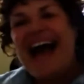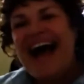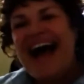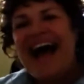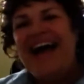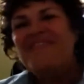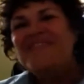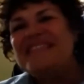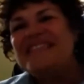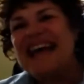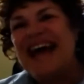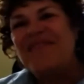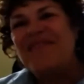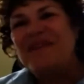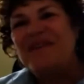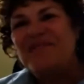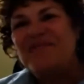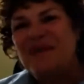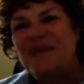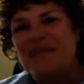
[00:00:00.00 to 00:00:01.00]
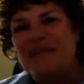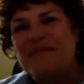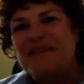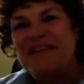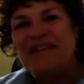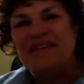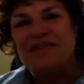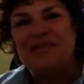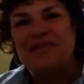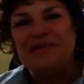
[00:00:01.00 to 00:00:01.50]
I've sat with
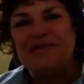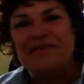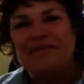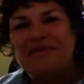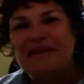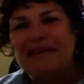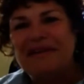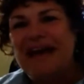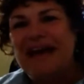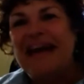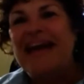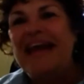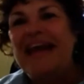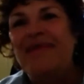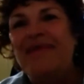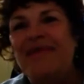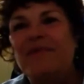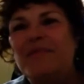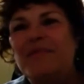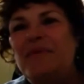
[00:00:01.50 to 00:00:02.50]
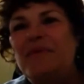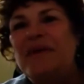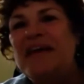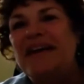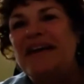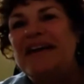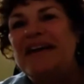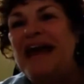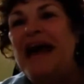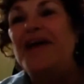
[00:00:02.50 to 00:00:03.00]
women who it would be
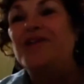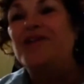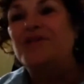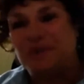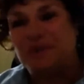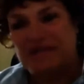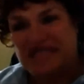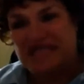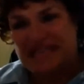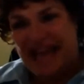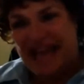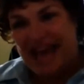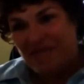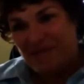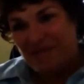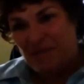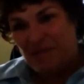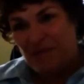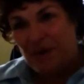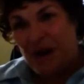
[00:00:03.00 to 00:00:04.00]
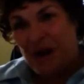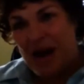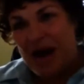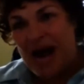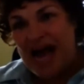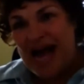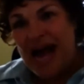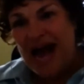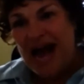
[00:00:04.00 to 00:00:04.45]
a luxury to have a bra.